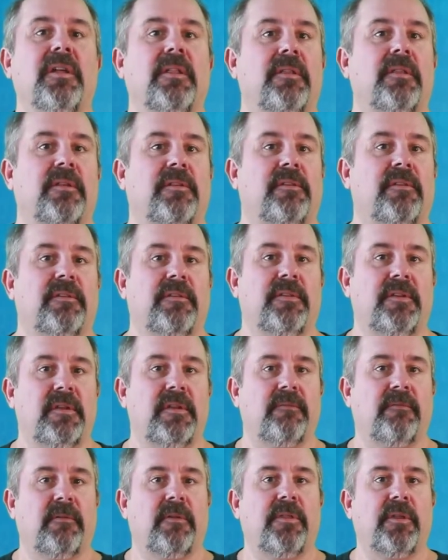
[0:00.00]
This is
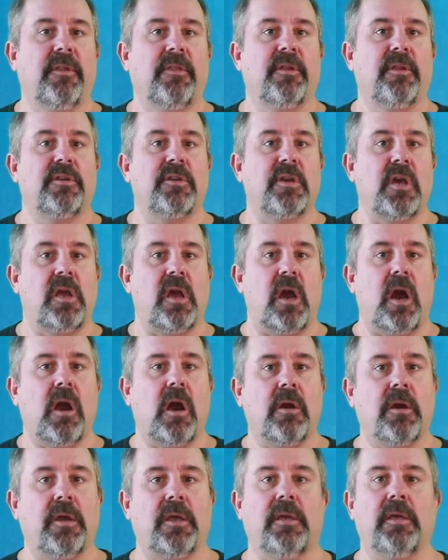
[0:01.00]
different than the
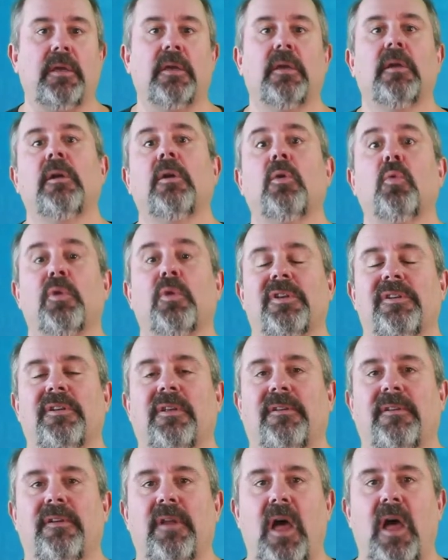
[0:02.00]
JRE, which
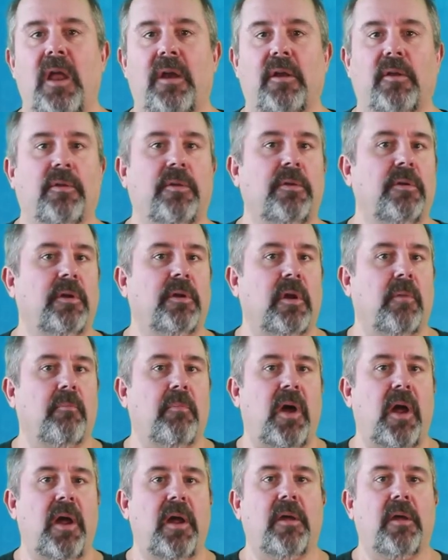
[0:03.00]
does not include a
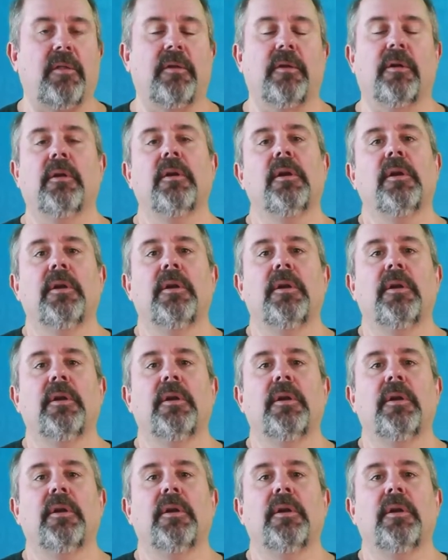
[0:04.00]
compiler.